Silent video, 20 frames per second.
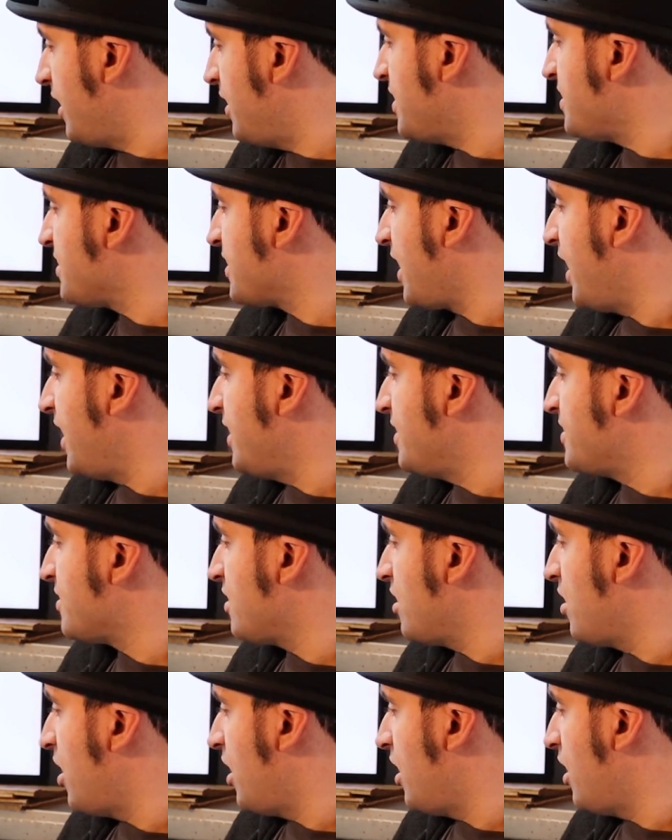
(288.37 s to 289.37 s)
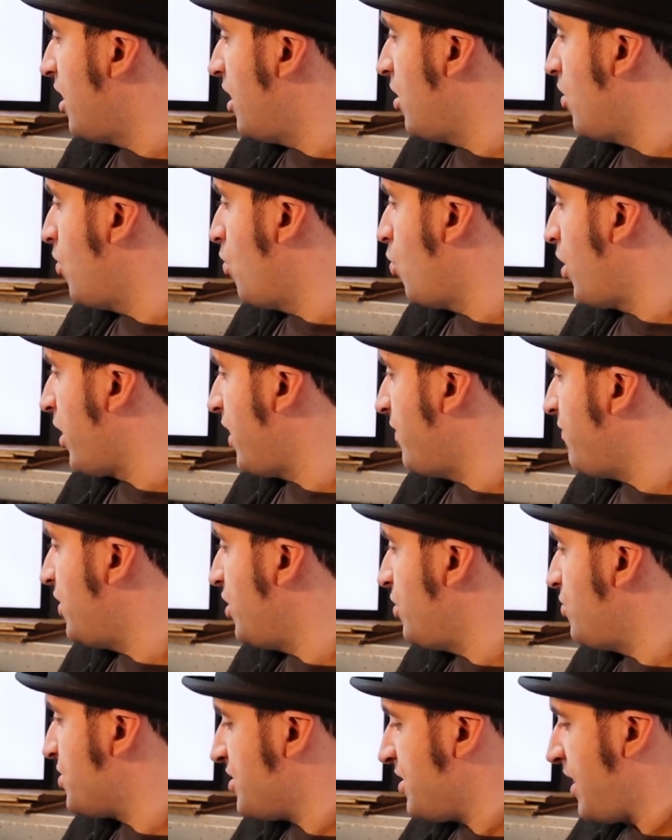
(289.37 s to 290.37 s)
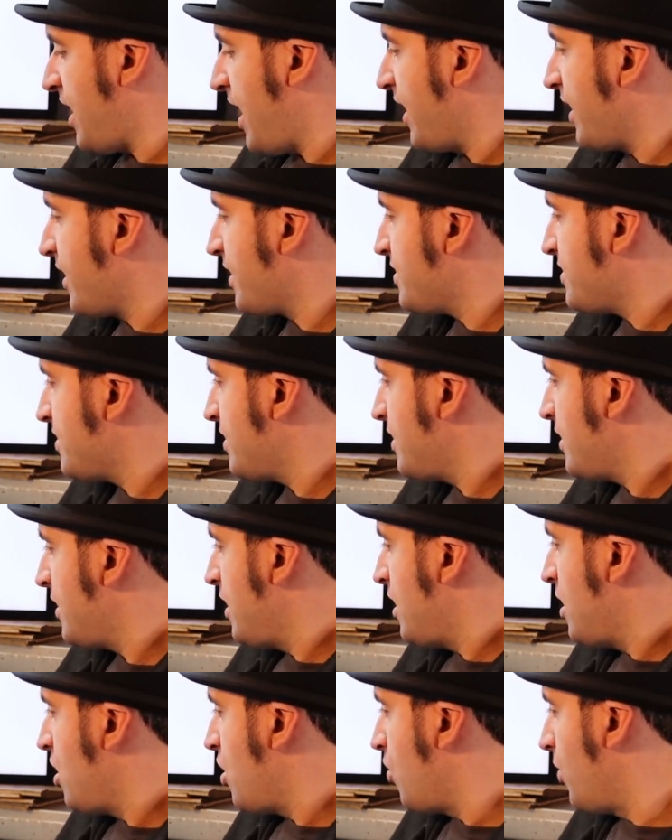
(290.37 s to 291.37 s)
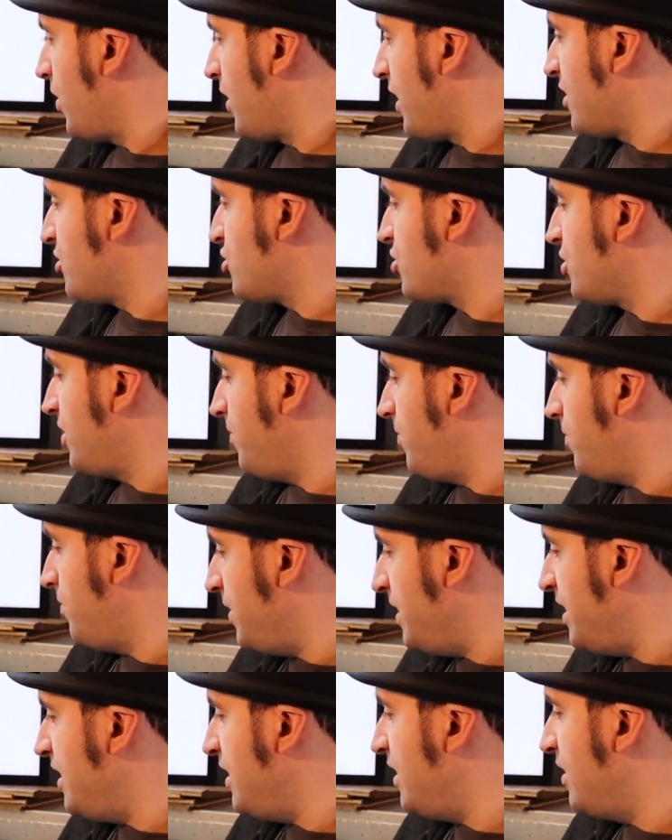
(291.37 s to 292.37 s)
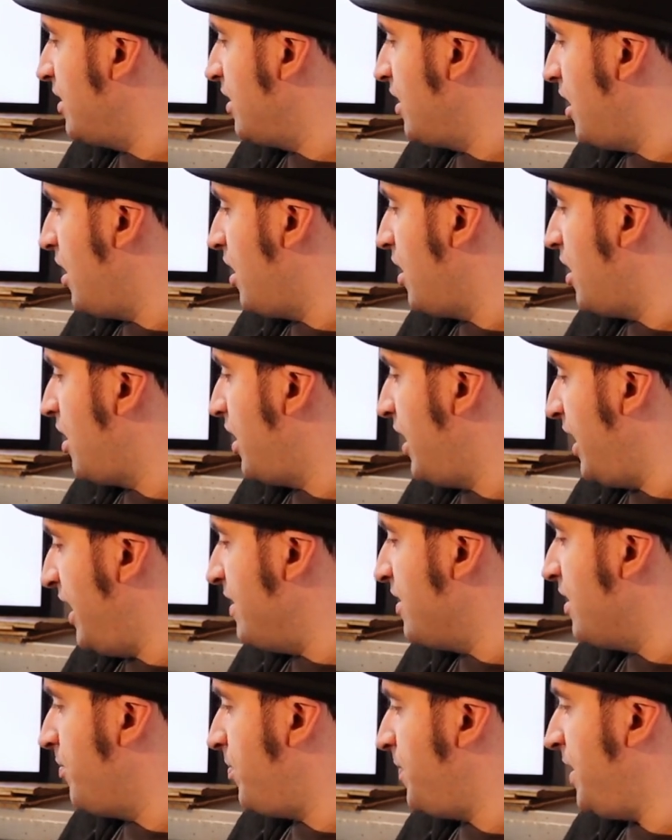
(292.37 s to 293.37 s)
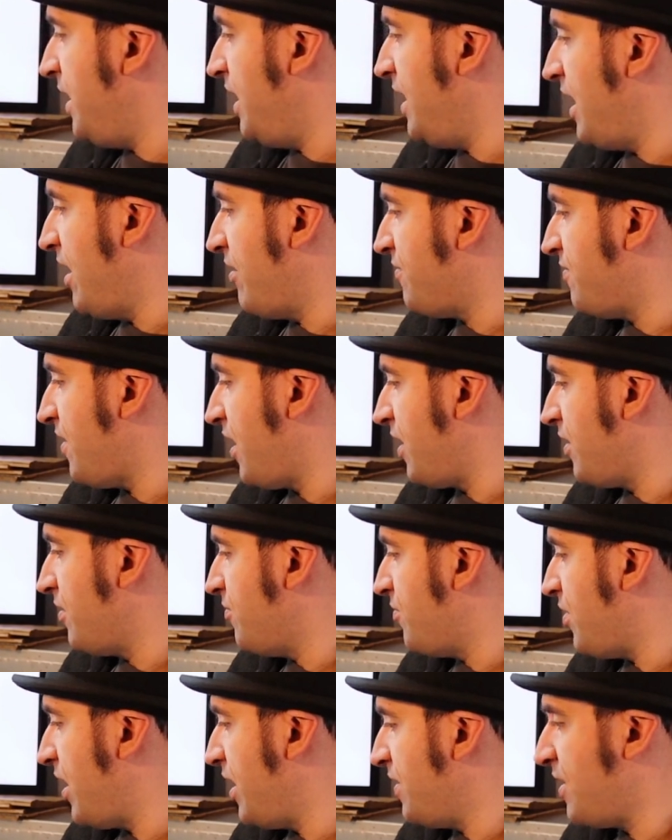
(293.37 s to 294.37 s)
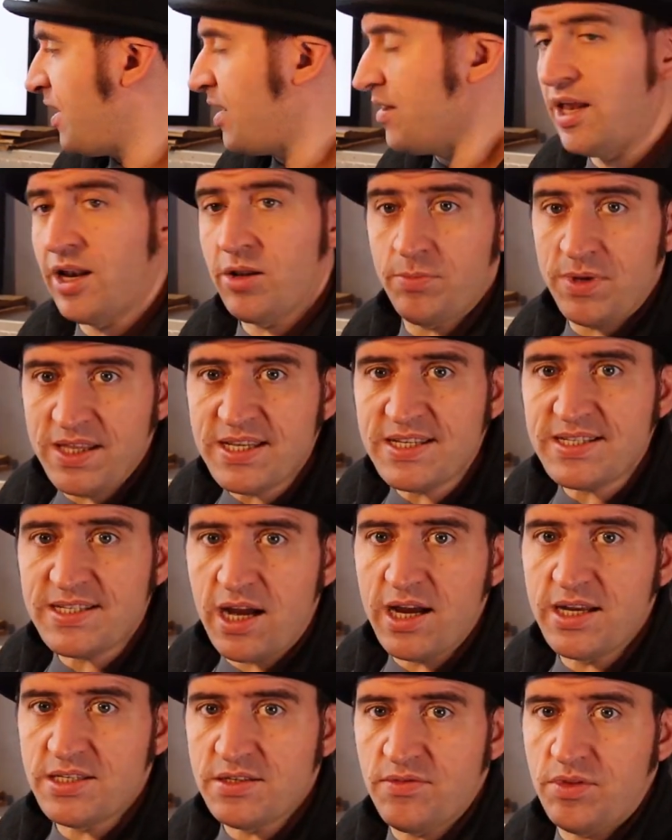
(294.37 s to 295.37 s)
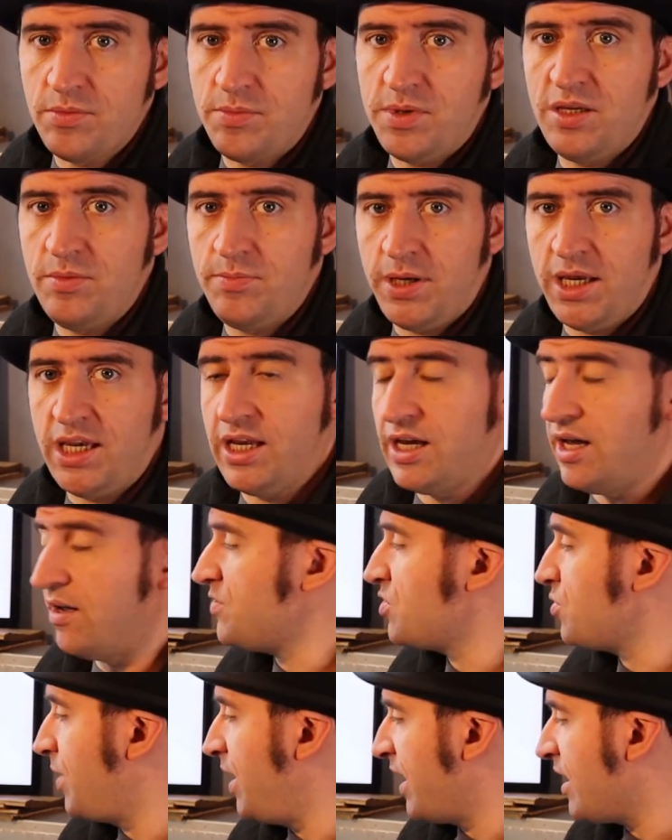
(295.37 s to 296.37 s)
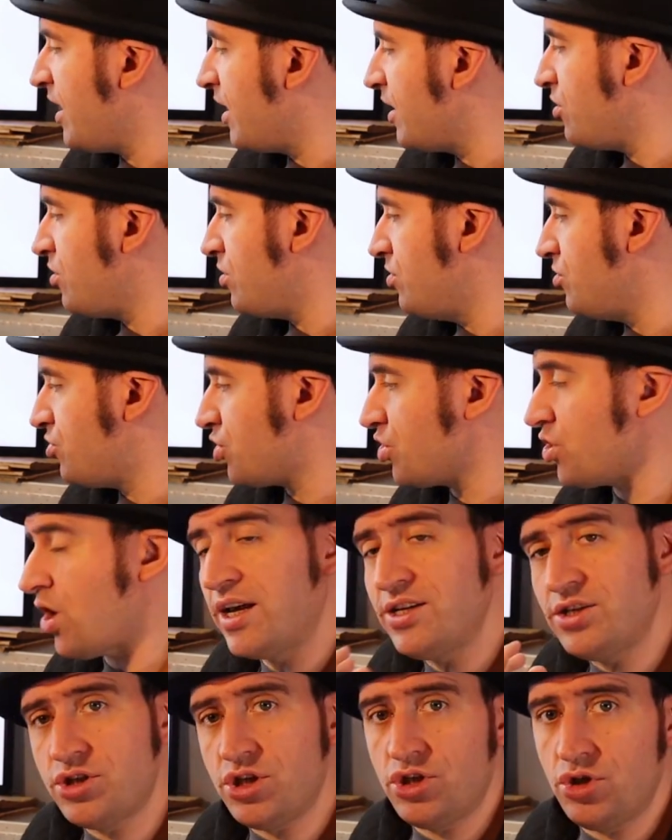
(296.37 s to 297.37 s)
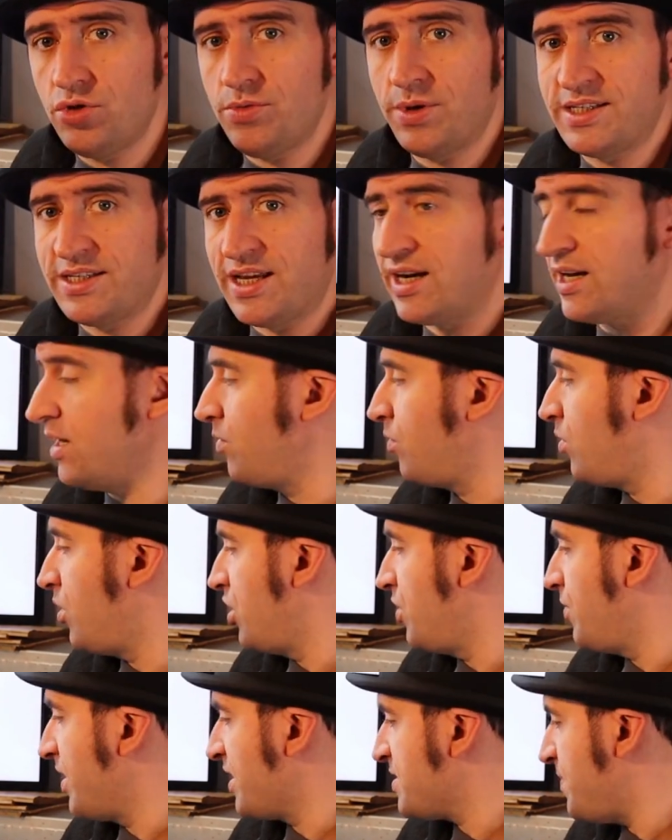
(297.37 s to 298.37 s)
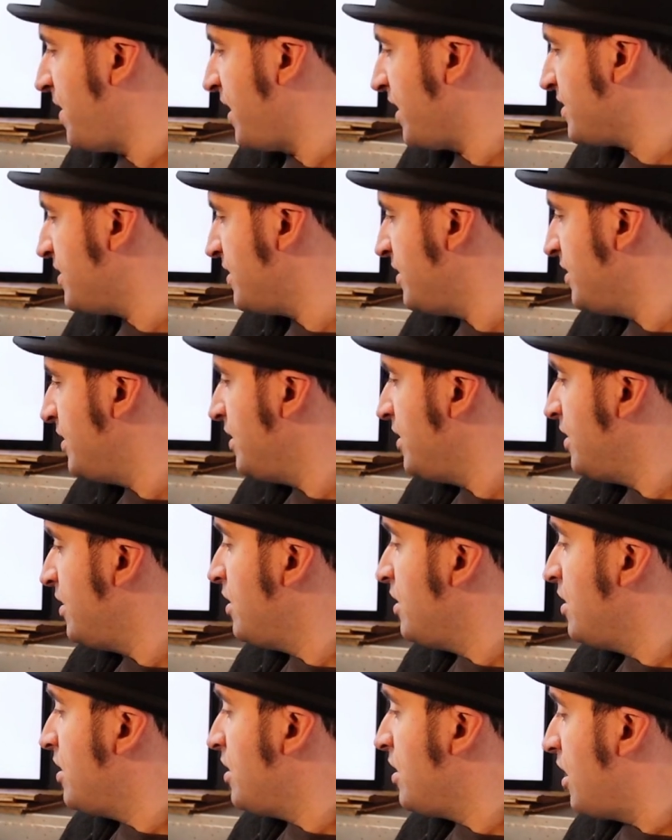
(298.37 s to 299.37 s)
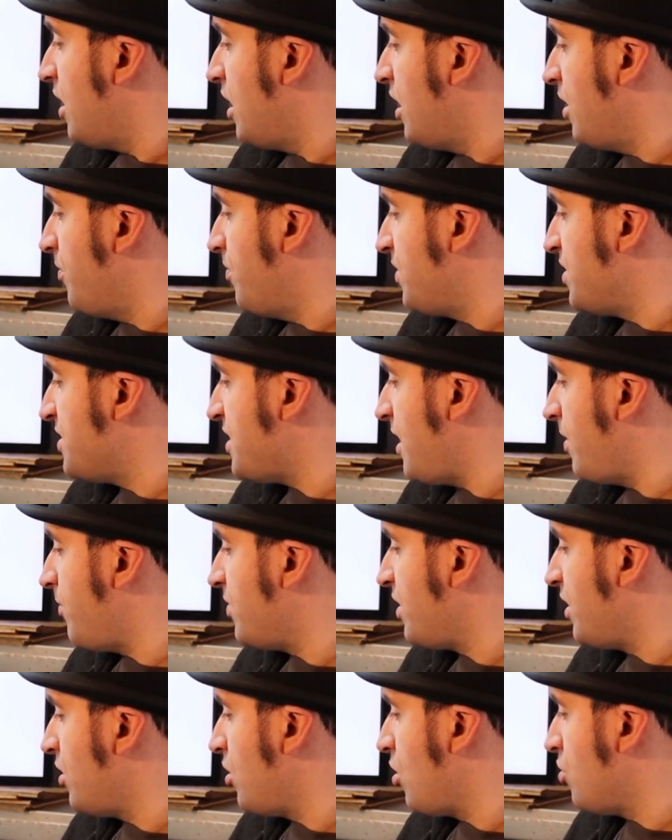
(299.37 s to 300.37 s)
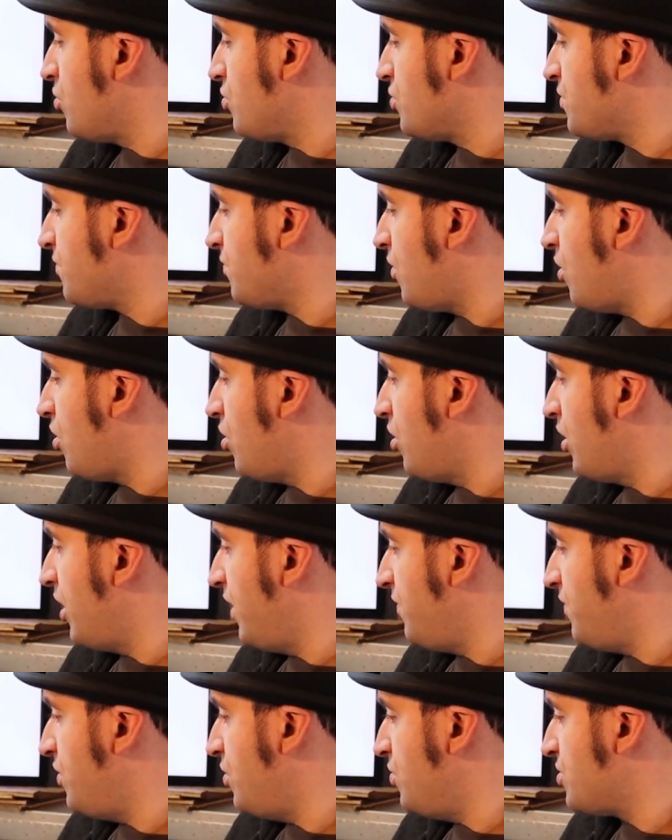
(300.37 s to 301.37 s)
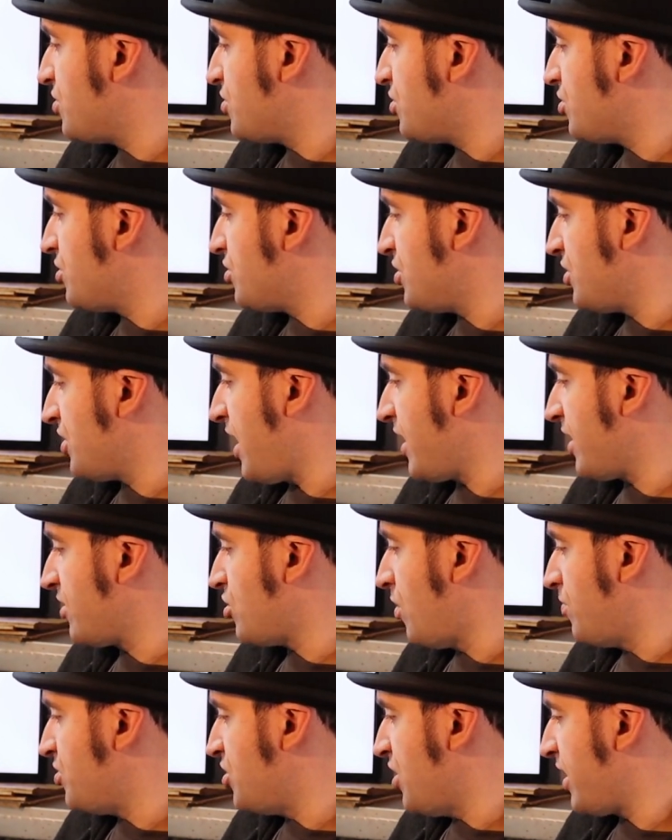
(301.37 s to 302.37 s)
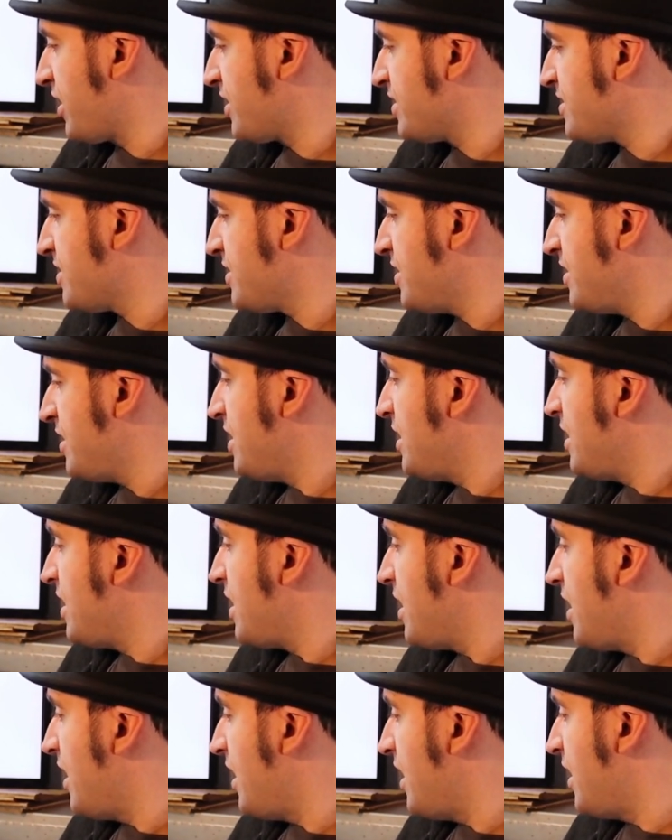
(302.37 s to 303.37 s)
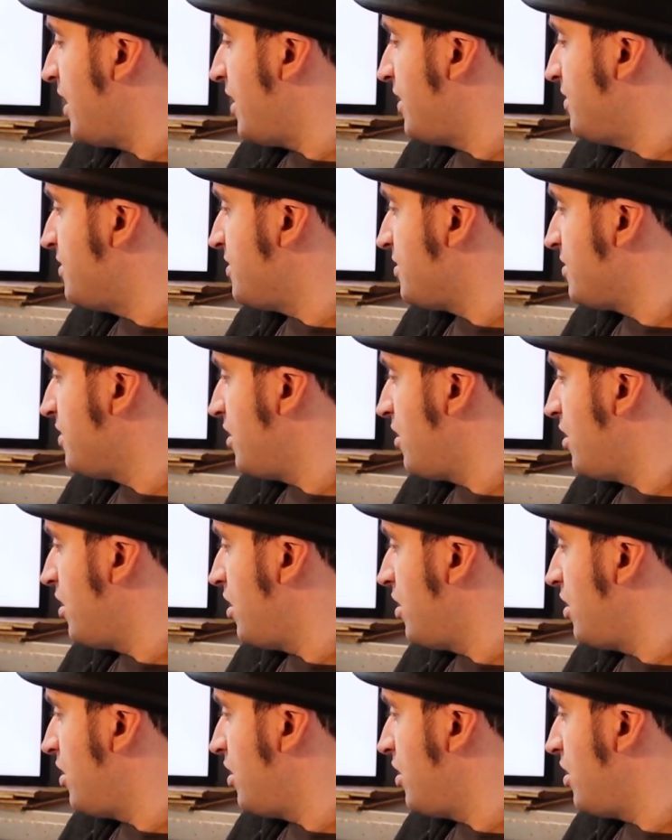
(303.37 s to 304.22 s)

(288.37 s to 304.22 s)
And in this case, whatever you select will actually be in the PDF file, right? That'll be the size of the PDF. So it kind of tries to do exactly what you expect. The same thing goes for if you select objects and,